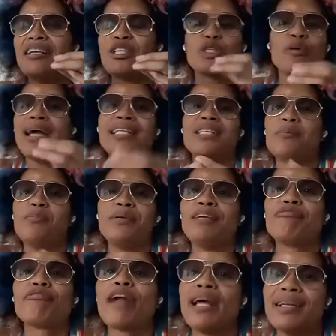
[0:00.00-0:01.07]
I try to
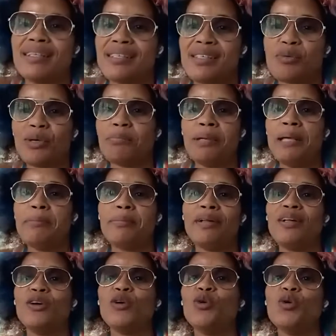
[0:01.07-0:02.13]
be friends with
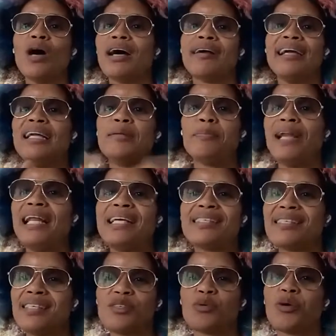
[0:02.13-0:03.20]
people who are in
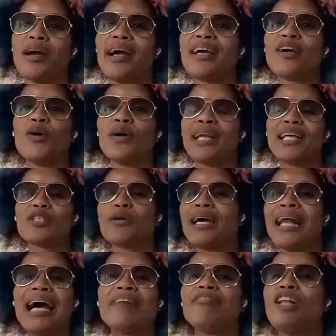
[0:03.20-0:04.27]
places where I go, and I
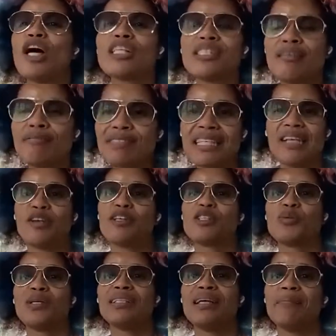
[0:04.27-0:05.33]
try to have lots of
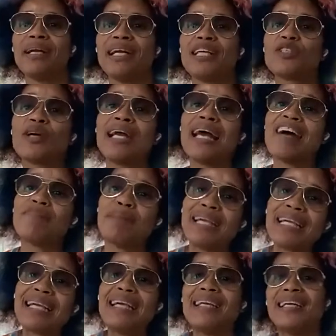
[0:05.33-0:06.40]
dinners with them, and I try to have
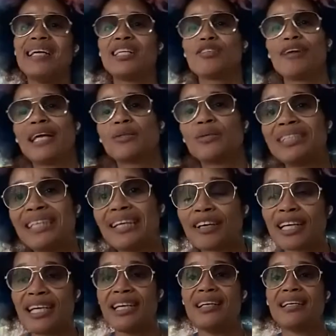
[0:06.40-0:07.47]
my kid interact with
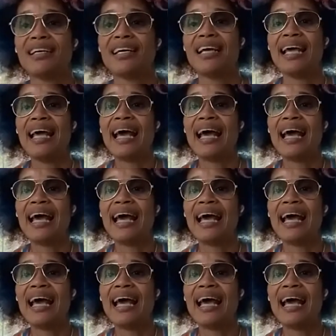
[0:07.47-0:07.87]
their kid.